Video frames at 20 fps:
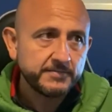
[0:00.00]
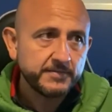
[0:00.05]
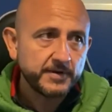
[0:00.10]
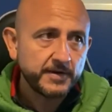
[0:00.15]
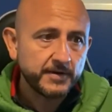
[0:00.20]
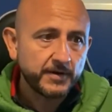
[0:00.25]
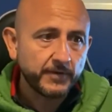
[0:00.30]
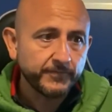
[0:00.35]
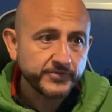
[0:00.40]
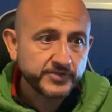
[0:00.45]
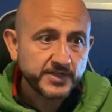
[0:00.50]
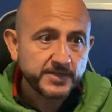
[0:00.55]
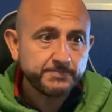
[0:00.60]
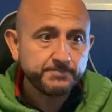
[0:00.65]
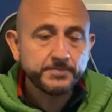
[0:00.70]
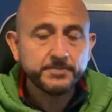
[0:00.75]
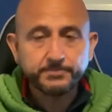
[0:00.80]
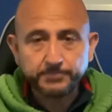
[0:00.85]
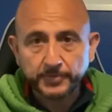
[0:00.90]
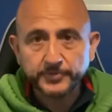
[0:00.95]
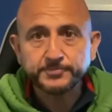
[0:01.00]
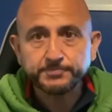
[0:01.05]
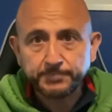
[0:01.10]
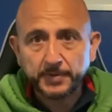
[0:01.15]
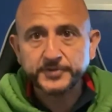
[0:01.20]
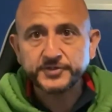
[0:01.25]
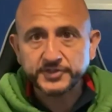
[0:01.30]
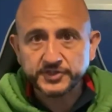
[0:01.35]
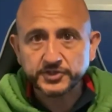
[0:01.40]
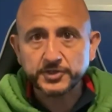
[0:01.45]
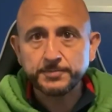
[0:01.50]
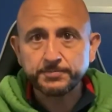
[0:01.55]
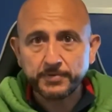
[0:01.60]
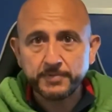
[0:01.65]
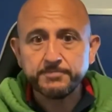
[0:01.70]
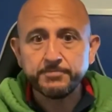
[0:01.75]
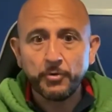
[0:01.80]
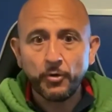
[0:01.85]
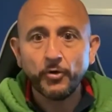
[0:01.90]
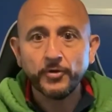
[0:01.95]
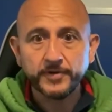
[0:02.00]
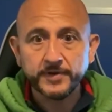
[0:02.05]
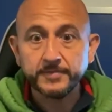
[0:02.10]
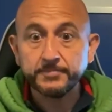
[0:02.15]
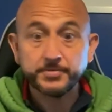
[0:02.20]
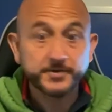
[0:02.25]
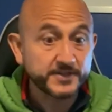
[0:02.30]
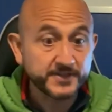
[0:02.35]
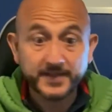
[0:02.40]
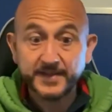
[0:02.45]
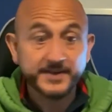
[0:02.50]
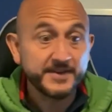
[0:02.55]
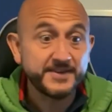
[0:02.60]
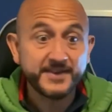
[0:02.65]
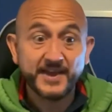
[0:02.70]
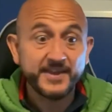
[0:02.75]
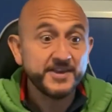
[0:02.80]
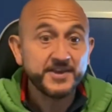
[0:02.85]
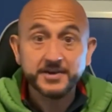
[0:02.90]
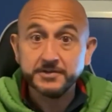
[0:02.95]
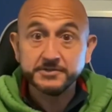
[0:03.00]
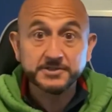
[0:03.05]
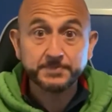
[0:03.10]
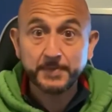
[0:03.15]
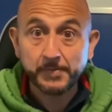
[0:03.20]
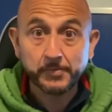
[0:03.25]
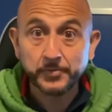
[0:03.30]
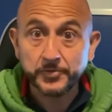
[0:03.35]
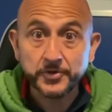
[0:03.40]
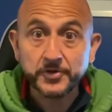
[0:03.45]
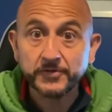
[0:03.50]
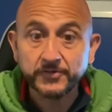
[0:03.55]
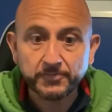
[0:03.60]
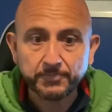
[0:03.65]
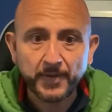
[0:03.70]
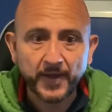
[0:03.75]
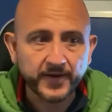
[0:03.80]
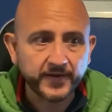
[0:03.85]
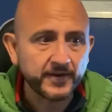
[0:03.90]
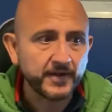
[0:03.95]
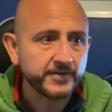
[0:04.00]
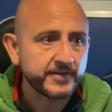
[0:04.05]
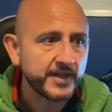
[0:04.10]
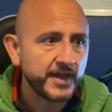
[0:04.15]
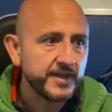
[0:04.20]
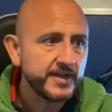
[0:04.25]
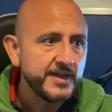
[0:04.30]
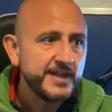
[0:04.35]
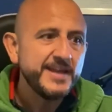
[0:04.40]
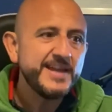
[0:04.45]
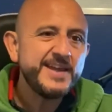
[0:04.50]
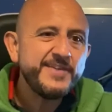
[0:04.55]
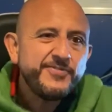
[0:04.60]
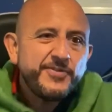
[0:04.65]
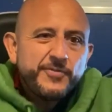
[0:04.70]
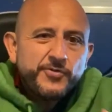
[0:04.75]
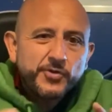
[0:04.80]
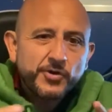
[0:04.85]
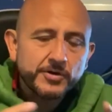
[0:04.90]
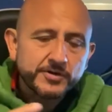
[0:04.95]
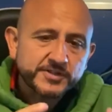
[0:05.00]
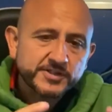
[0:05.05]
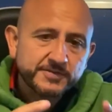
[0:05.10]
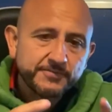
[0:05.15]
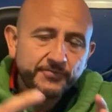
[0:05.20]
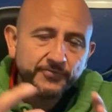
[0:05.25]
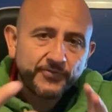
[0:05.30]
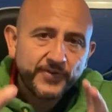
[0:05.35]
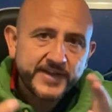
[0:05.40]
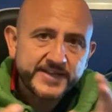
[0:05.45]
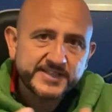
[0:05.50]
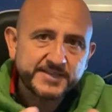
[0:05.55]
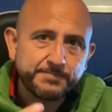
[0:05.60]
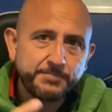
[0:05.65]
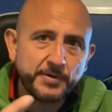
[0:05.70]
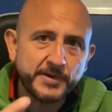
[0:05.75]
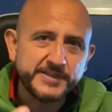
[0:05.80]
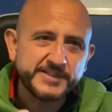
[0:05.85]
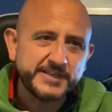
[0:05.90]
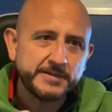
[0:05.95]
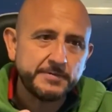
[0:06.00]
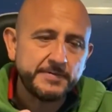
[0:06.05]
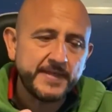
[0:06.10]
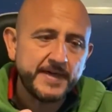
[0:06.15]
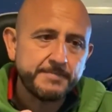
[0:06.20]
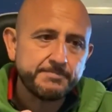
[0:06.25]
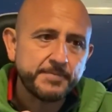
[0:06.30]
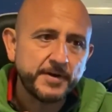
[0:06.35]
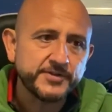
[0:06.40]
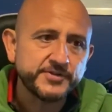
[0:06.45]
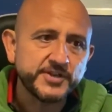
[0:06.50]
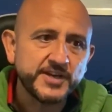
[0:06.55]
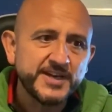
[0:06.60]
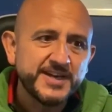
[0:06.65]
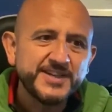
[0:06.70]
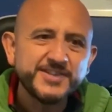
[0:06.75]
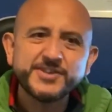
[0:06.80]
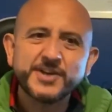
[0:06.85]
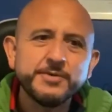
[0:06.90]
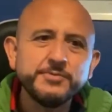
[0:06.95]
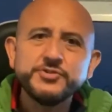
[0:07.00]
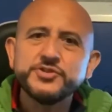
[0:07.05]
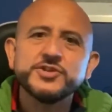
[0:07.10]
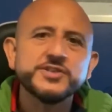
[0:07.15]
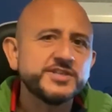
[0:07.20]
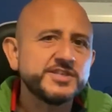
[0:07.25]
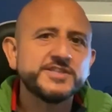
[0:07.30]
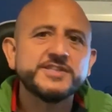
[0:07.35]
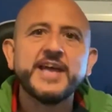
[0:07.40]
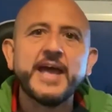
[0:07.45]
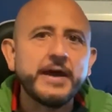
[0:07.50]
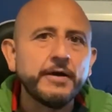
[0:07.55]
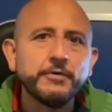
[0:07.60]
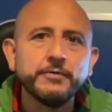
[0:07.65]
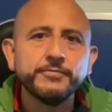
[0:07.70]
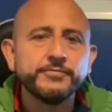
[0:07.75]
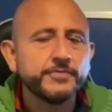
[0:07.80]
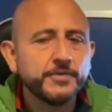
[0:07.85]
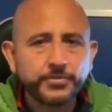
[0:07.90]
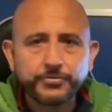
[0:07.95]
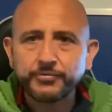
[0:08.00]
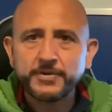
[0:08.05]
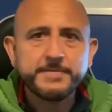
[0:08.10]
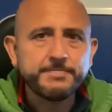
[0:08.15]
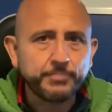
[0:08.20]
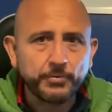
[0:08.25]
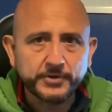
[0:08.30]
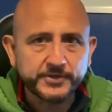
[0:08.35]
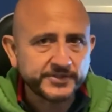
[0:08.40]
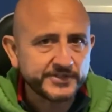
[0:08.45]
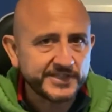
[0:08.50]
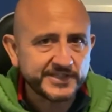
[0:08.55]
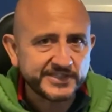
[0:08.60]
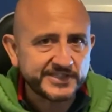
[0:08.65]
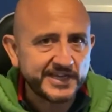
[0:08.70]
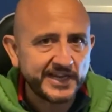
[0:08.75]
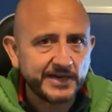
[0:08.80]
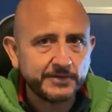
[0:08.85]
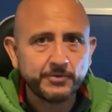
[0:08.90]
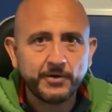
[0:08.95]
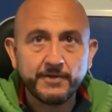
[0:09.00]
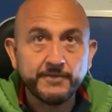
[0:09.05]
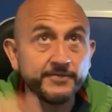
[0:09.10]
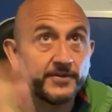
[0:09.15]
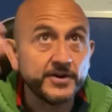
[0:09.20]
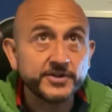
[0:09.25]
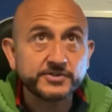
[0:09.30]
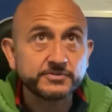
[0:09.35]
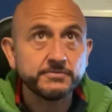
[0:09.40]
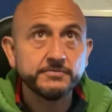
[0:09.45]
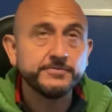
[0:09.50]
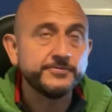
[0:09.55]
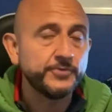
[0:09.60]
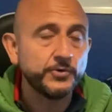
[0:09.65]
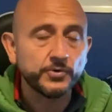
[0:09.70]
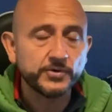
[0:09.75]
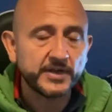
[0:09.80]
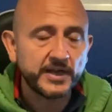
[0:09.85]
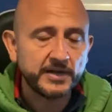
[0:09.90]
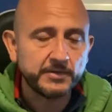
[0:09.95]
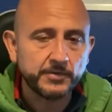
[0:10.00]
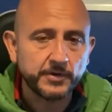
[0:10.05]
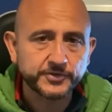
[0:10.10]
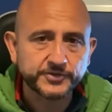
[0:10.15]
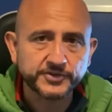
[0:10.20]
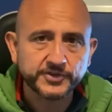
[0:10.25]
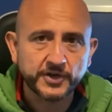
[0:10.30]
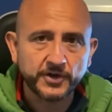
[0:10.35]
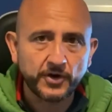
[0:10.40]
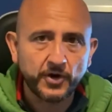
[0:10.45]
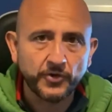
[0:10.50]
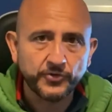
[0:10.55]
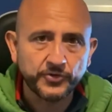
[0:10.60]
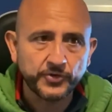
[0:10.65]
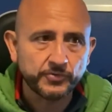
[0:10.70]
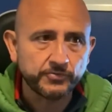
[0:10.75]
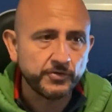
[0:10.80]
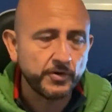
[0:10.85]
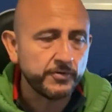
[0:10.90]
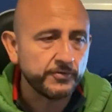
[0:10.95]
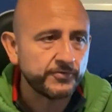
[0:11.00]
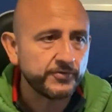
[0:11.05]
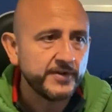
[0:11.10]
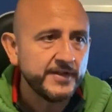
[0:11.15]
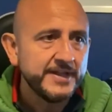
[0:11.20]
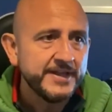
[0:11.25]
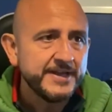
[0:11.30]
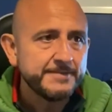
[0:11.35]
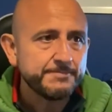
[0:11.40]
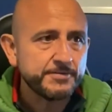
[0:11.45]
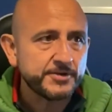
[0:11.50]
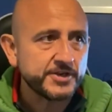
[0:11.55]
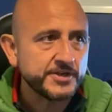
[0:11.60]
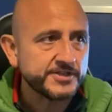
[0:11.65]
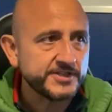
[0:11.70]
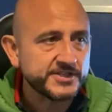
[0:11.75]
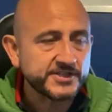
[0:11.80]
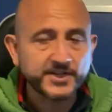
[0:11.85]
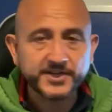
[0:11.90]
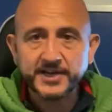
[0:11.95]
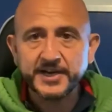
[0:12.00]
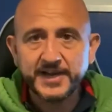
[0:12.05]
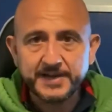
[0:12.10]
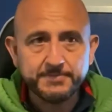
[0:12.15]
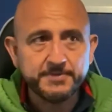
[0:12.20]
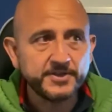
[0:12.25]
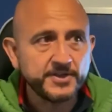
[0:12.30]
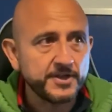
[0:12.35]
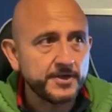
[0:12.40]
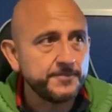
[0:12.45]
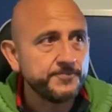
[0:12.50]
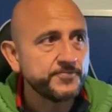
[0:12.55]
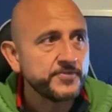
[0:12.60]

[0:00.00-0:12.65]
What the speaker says: obviously, budget's super important because at the end of the day, you can only spend what you can spend, okay? If you've got some flexibility in that budget, don't just settle for a 3.6 kilowatt inverter and 4 kilowatts on your roof because it's going to limit you.